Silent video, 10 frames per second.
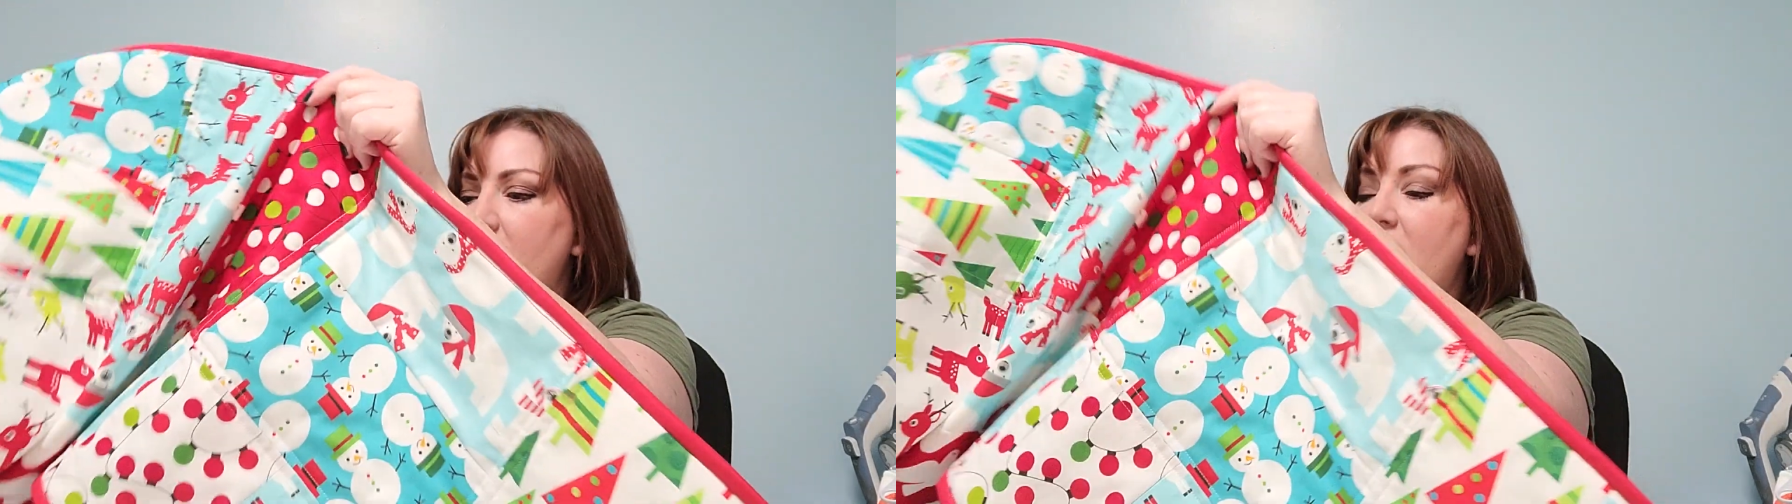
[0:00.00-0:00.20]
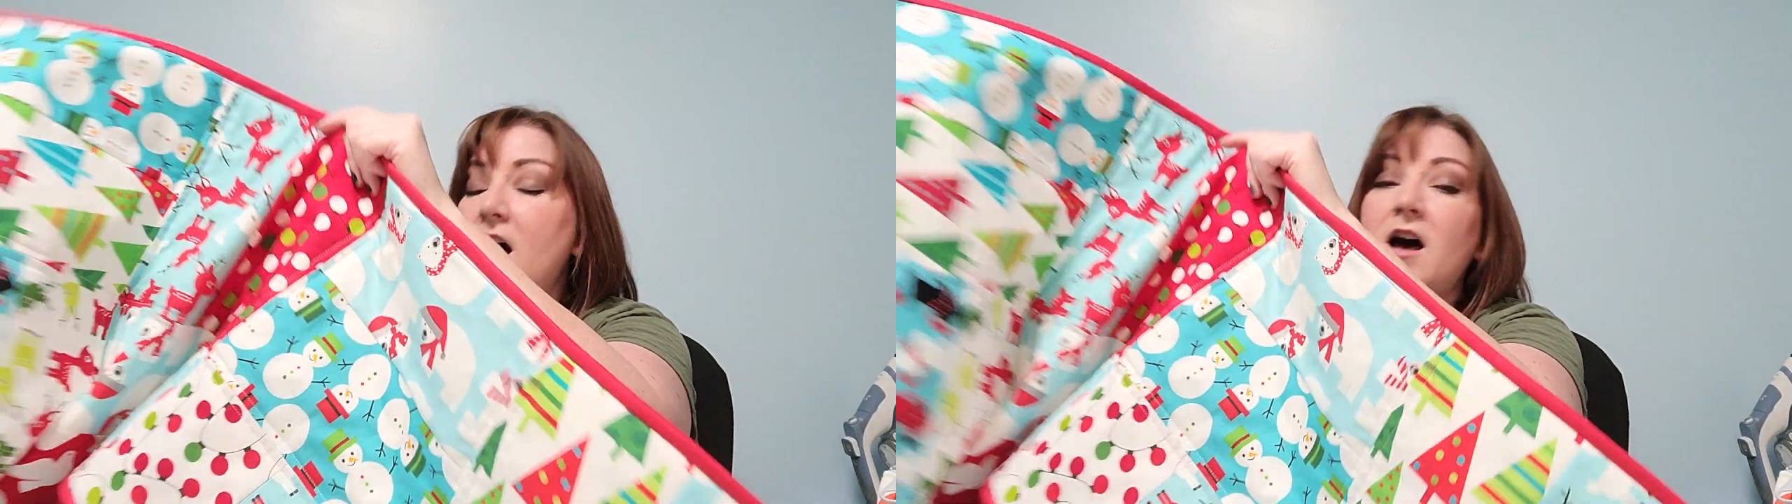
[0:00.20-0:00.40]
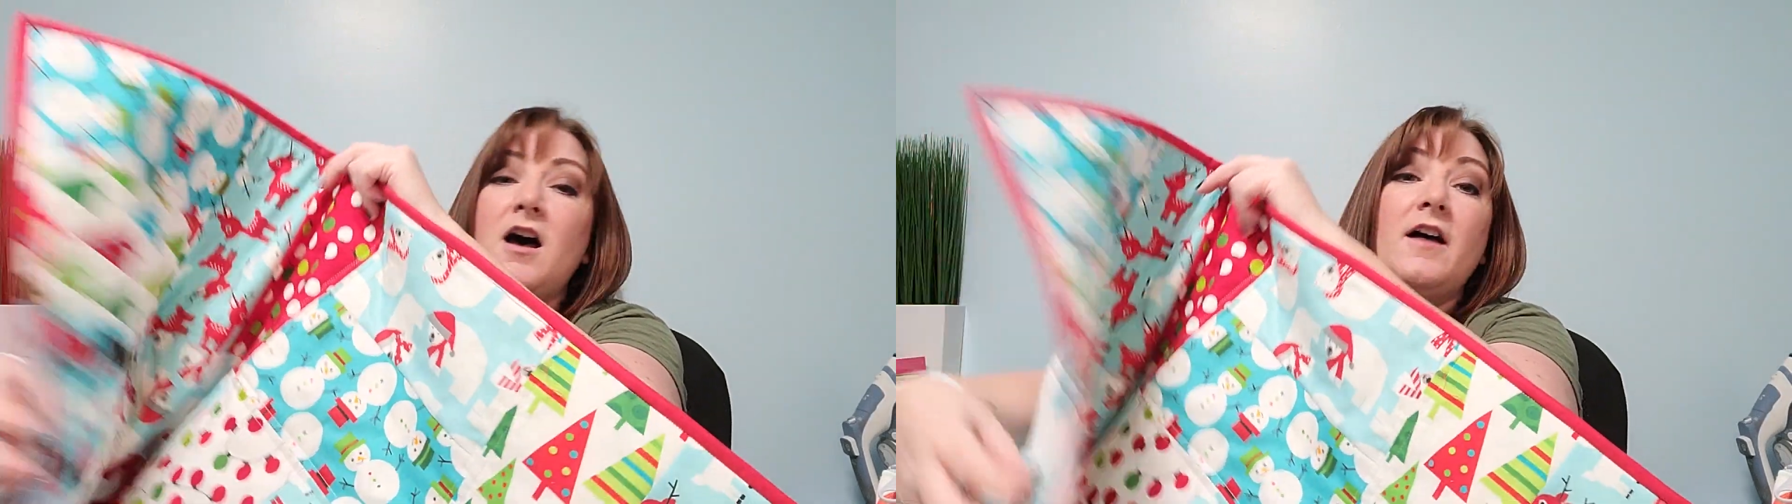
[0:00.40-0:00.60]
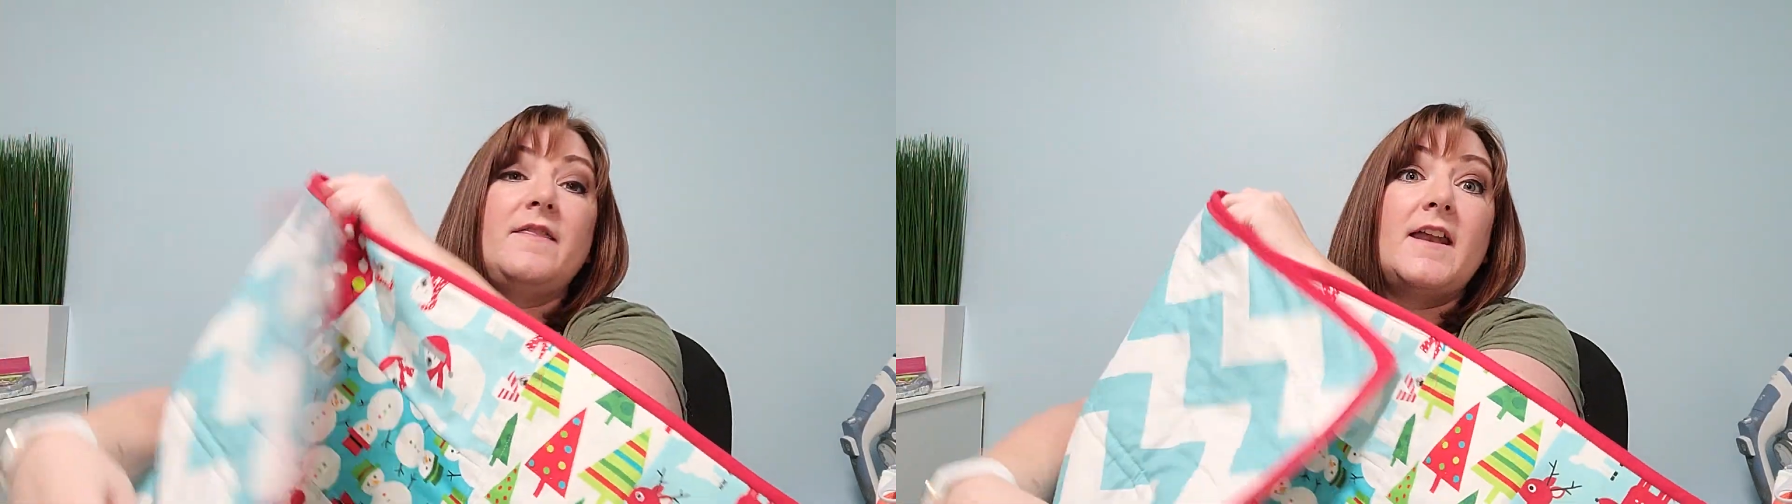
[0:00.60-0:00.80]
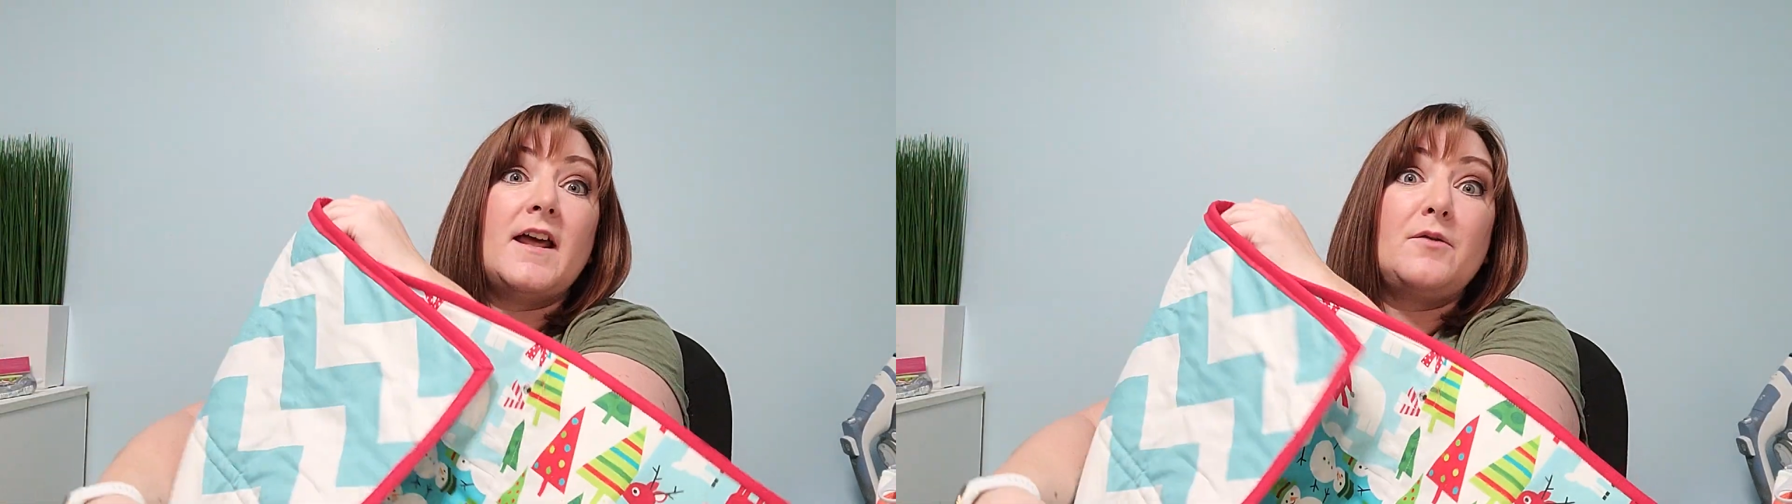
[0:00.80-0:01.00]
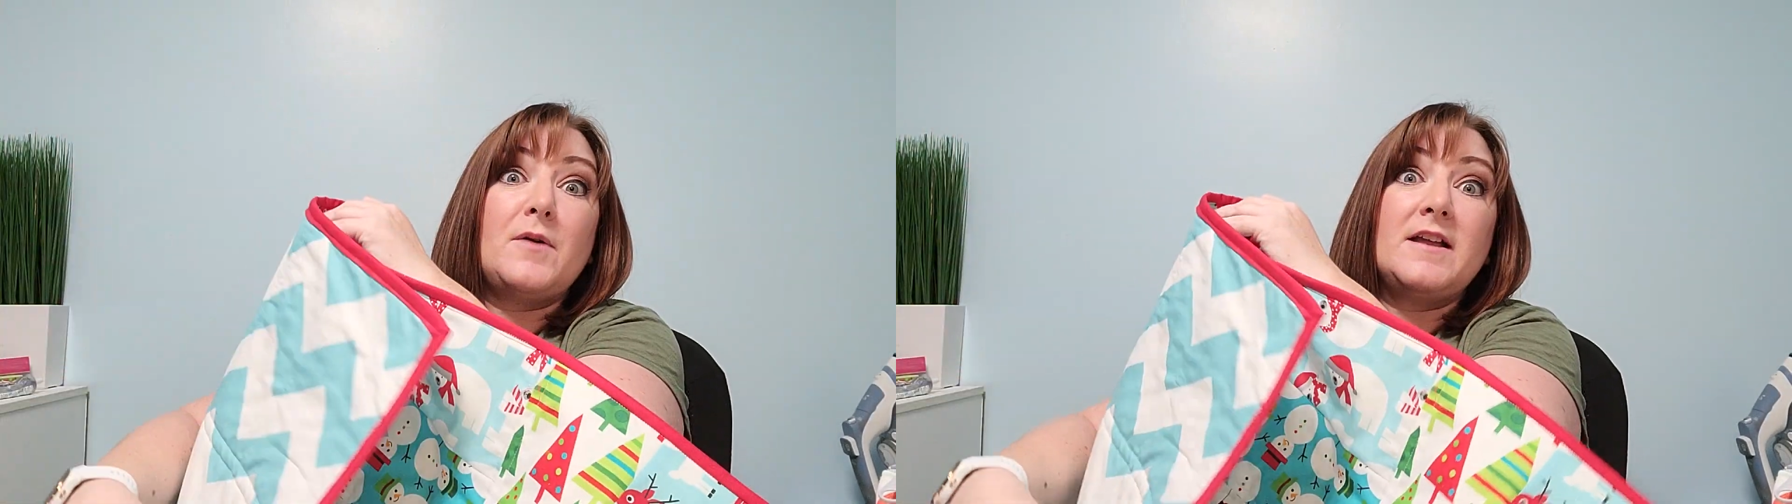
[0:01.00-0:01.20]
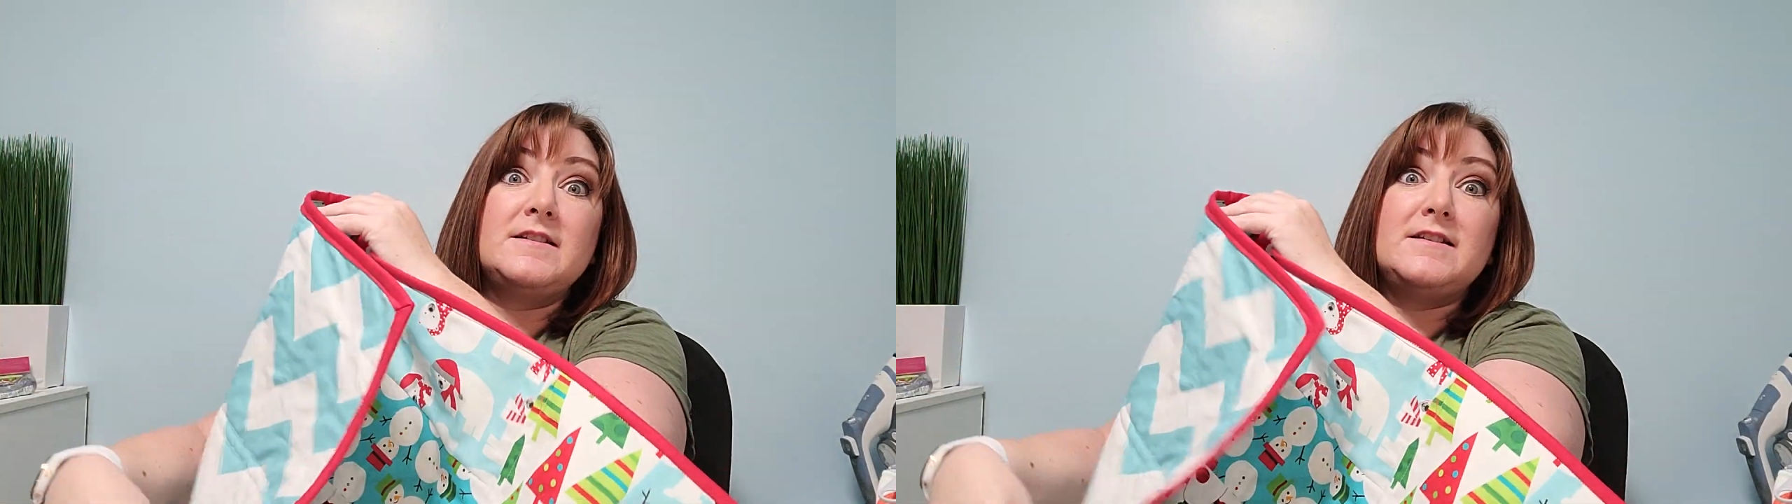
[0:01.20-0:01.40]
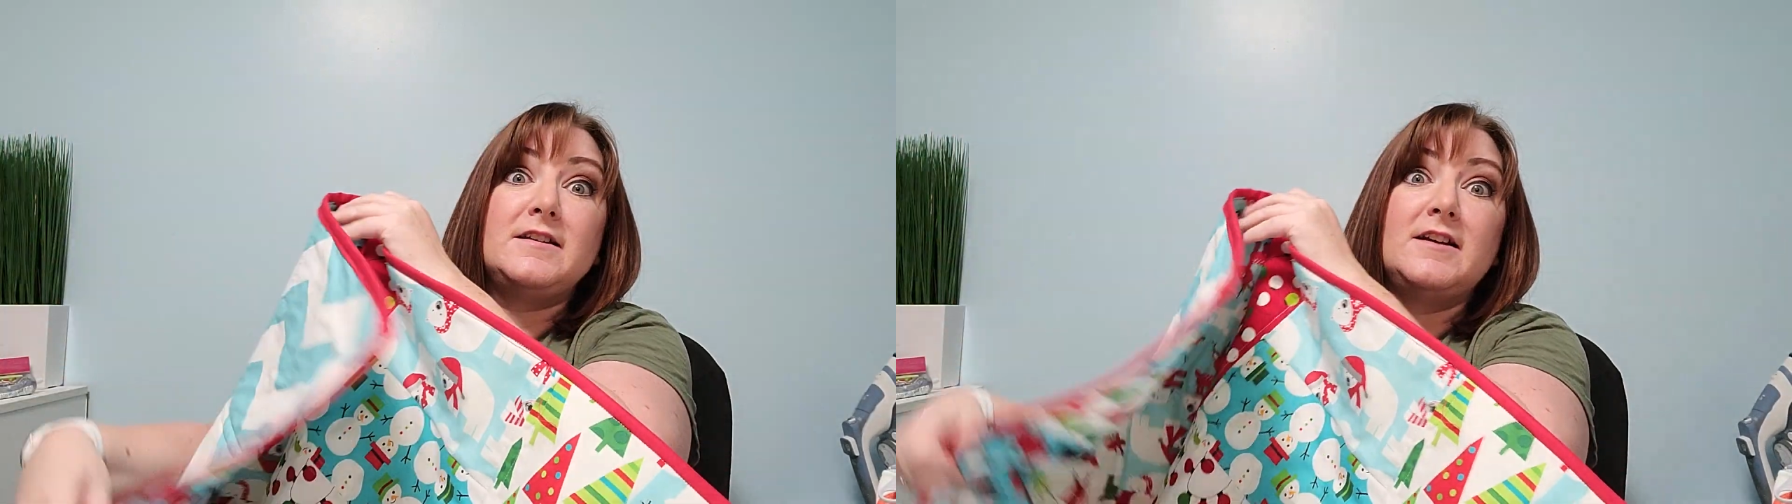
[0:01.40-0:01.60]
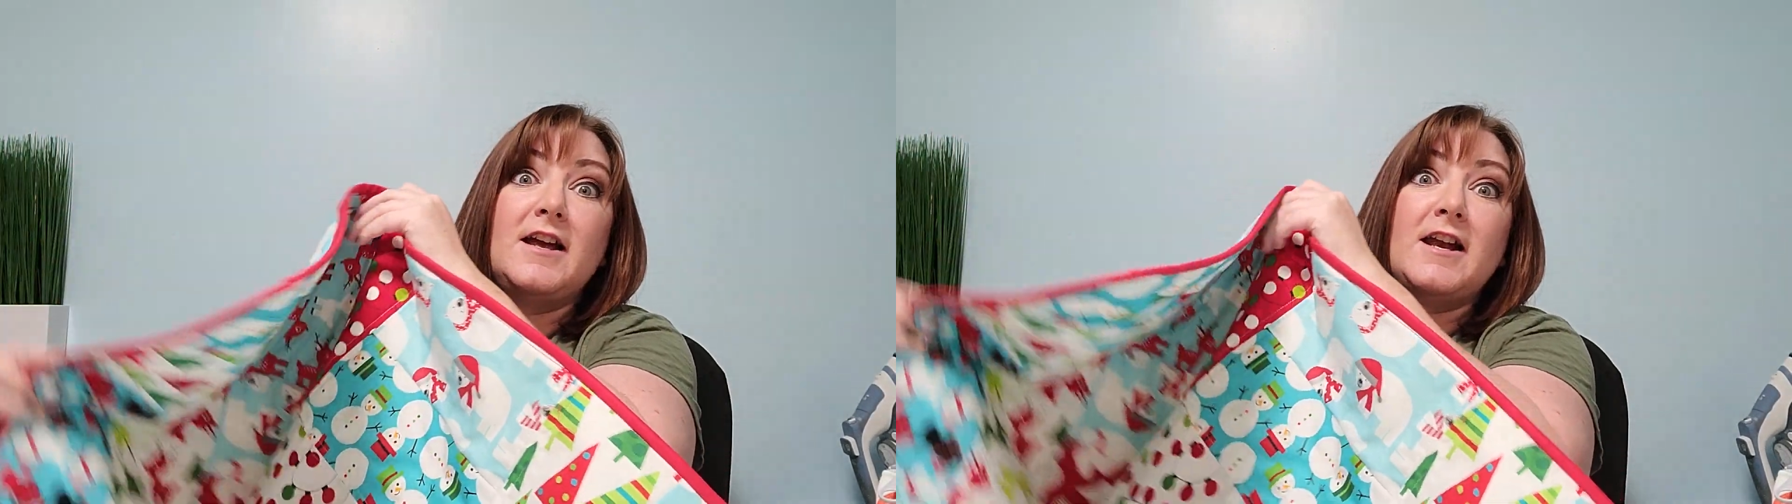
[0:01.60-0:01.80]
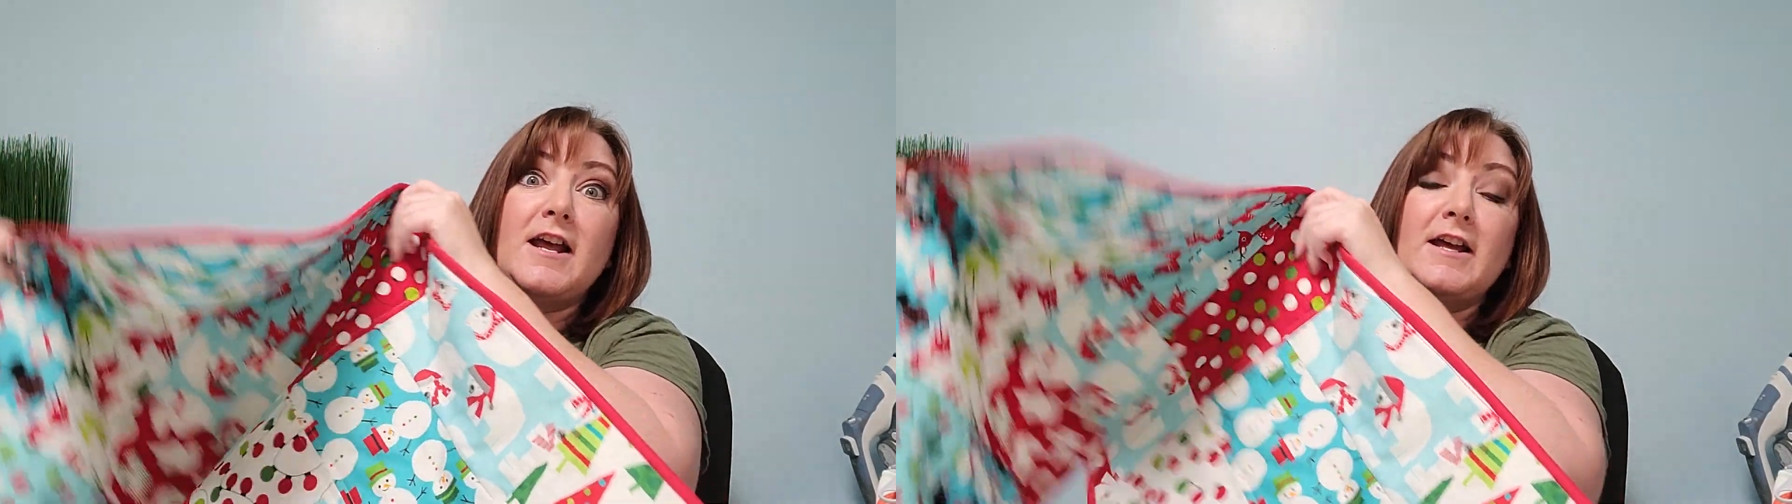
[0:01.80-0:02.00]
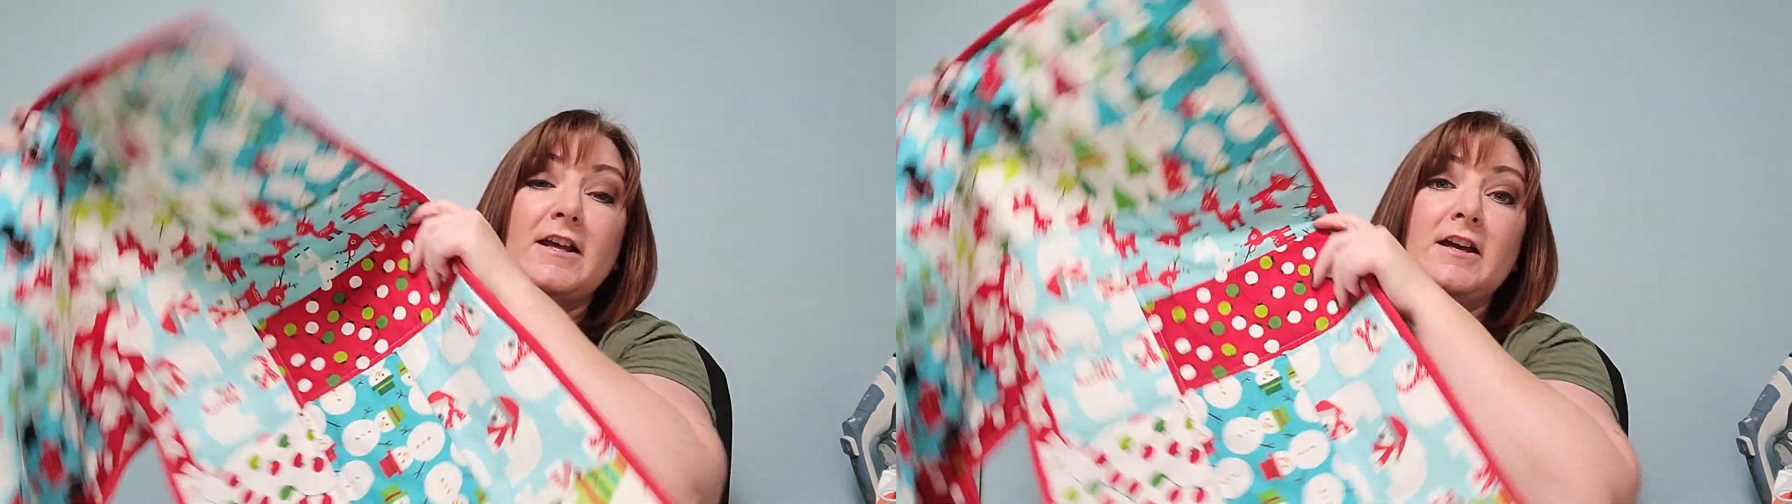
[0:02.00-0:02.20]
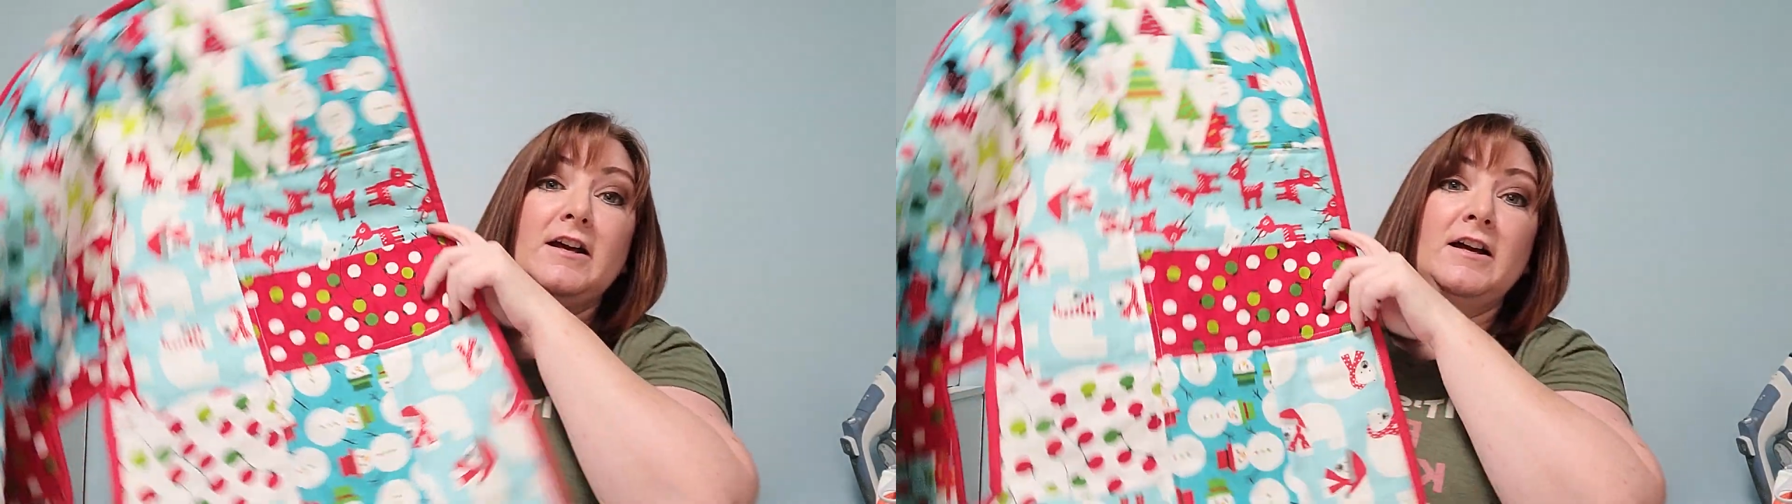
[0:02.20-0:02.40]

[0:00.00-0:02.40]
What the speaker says: Then I went and I